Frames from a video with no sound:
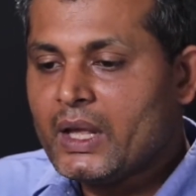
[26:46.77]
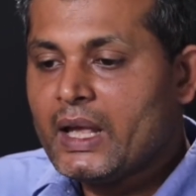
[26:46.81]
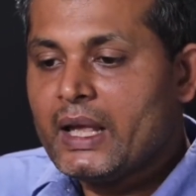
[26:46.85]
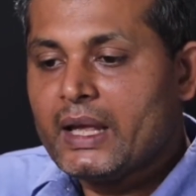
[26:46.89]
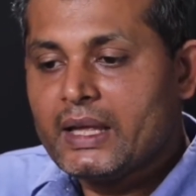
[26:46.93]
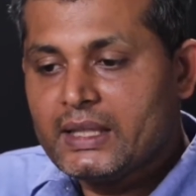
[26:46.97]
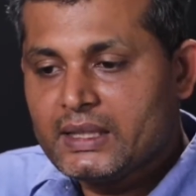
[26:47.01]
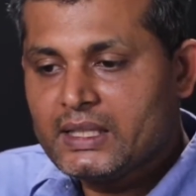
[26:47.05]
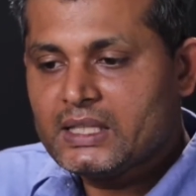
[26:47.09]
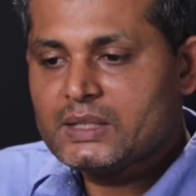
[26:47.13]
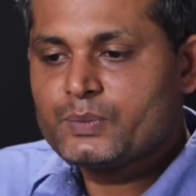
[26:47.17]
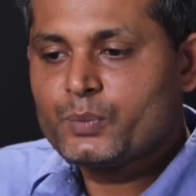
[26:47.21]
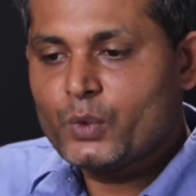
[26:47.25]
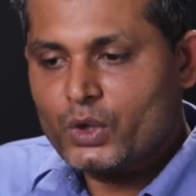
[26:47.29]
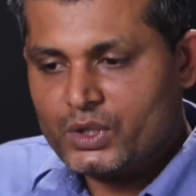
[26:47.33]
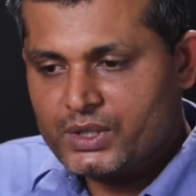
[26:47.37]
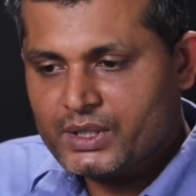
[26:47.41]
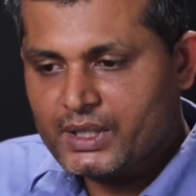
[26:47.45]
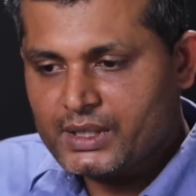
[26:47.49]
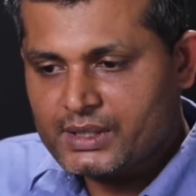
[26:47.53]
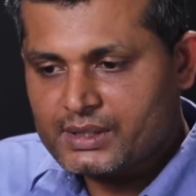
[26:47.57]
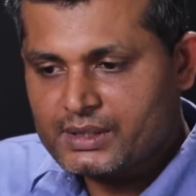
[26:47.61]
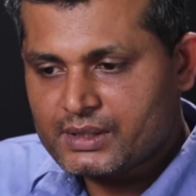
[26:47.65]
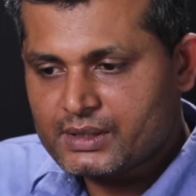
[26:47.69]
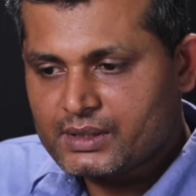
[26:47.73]
In this
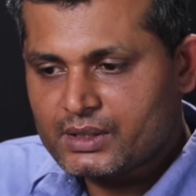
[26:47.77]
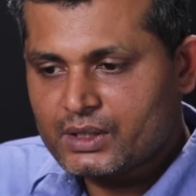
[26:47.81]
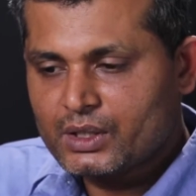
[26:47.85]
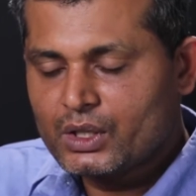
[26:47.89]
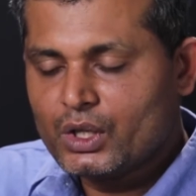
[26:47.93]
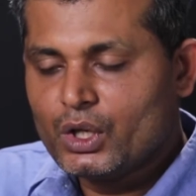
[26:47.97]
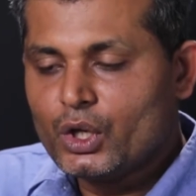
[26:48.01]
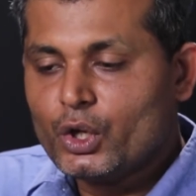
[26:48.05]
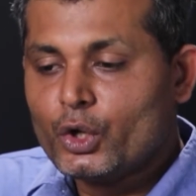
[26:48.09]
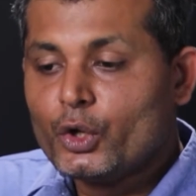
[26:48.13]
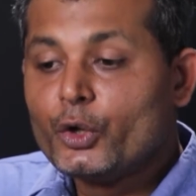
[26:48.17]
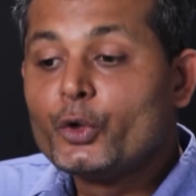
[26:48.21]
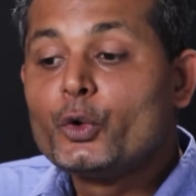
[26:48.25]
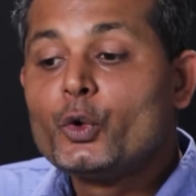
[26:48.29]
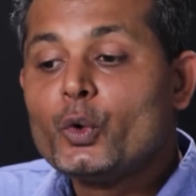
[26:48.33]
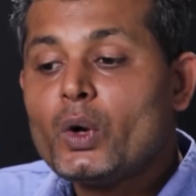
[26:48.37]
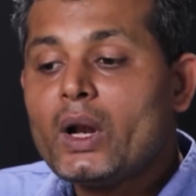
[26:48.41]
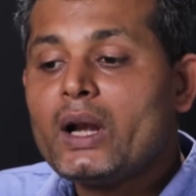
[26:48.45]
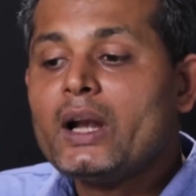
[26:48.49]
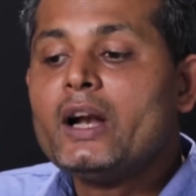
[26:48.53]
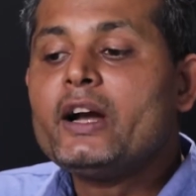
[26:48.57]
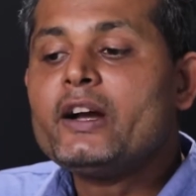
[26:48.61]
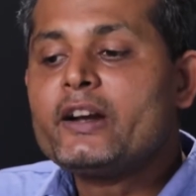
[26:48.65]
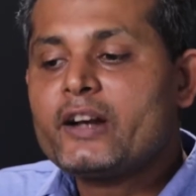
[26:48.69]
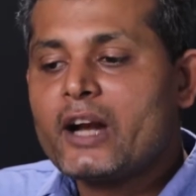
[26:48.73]
process,
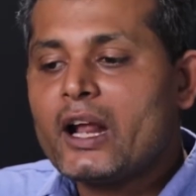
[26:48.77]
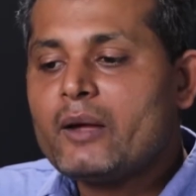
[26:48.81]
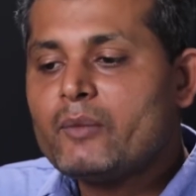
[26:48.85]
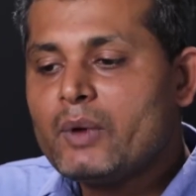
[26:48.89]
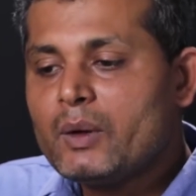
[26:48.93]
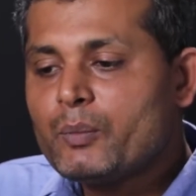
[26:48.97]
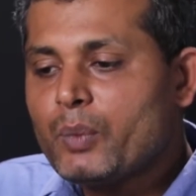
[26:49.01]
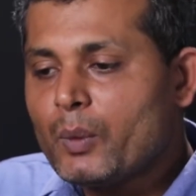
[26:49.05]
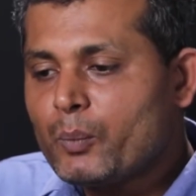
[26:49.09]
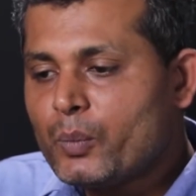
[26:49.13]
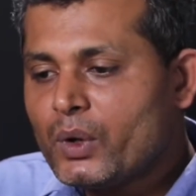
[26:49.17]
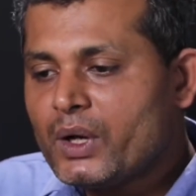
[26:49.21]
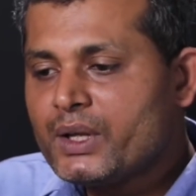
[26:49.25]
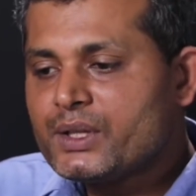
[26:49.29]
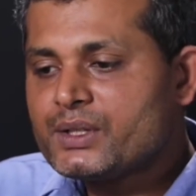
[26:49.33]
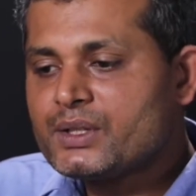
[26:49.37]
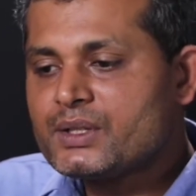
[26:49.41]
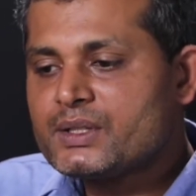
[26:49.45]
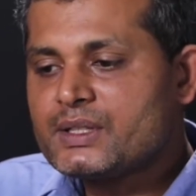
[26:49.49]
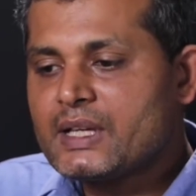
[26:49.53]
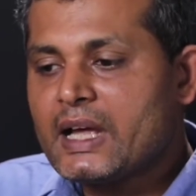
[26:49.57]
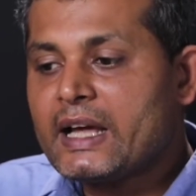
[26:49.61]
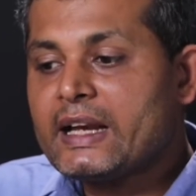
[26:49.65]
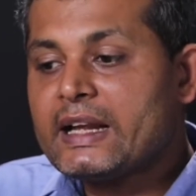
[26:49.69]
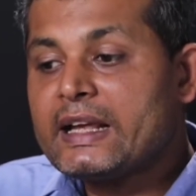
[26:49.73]
rural and tribal
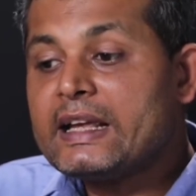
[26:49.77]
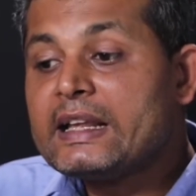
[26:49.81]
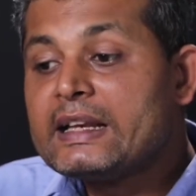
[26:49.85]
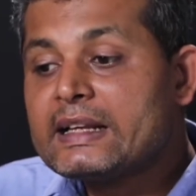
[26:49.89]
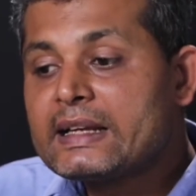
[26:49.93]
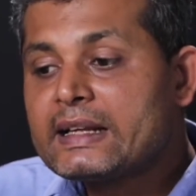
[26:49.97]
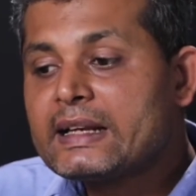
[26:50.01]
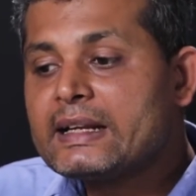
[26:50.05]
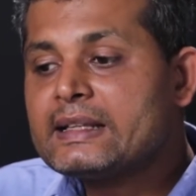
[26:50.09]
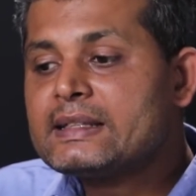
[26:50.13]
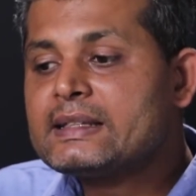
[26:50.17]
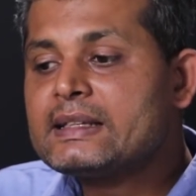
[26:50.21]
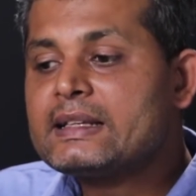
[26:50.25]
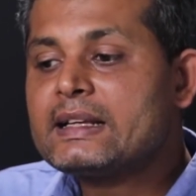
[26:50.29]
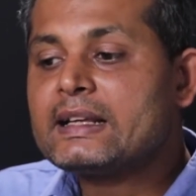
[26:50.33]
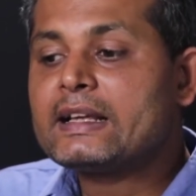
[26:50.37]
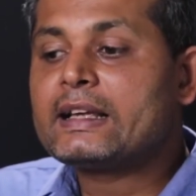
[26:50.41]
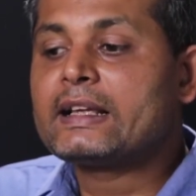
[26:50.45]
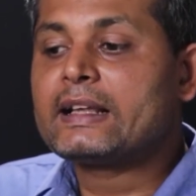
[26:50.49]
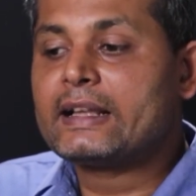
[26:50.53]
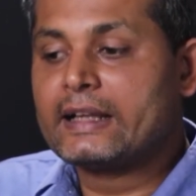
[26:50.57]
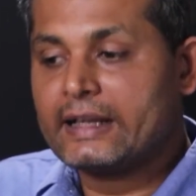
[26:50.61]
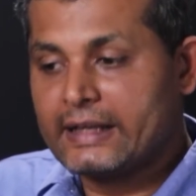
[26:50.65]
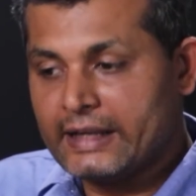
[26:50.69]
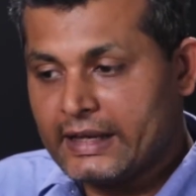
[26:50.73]
populations are increasingly
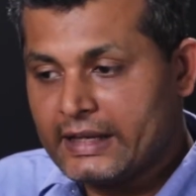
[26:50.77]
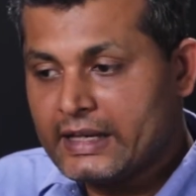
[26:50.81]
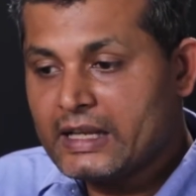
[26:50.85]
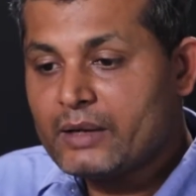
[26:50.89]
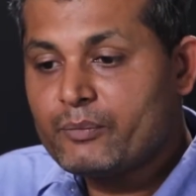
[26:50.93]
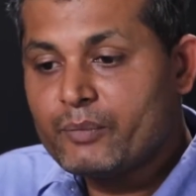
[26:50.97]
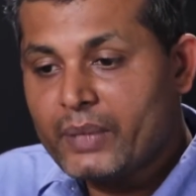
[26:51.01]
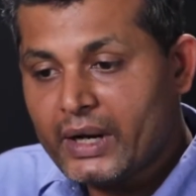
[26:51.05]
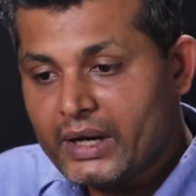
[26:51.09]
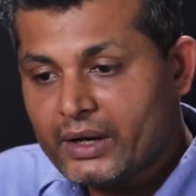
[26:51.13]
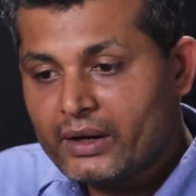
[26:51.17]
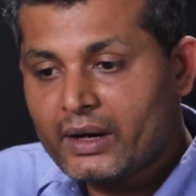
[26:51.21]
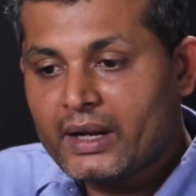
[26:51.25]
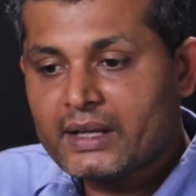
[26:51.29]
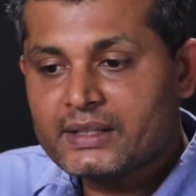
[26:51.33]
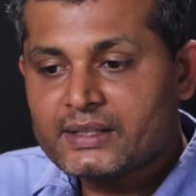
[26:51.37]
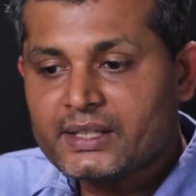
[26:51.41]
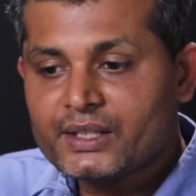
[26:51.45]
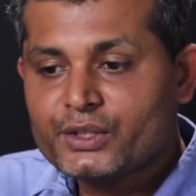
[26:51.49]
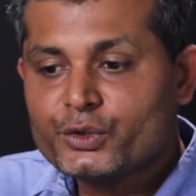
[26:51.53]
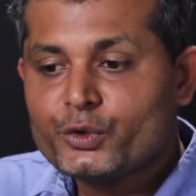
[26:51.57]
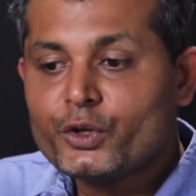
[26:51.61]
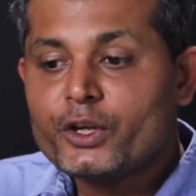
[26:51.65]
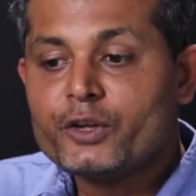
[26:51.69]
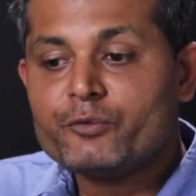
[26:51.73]
gaining better
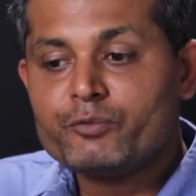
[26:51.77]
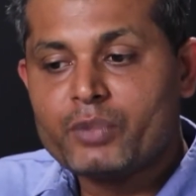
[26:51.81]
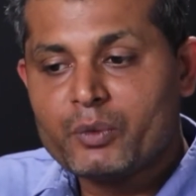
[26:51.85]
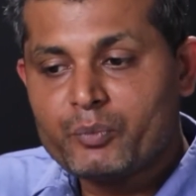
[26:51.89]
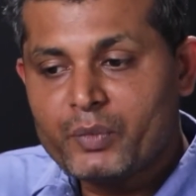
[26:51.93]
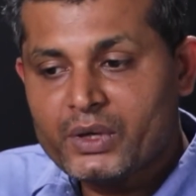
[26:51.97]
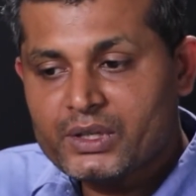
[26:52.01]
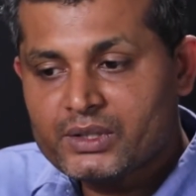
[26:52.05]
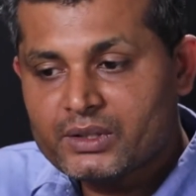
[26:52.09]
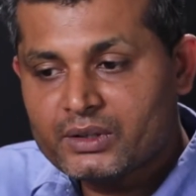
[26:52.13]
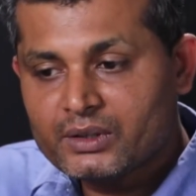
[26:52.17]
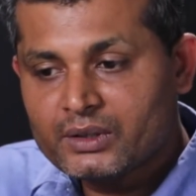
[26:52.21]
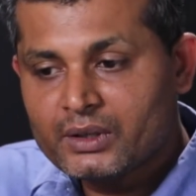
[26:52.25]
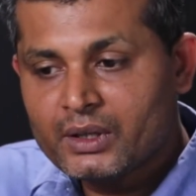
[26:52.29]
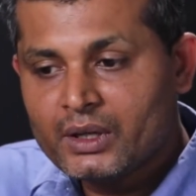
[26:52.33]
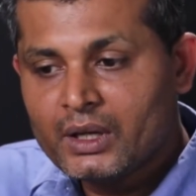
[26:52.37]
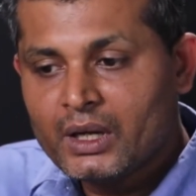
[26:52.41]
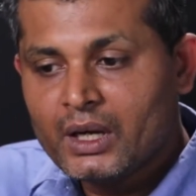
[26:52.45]
access to information,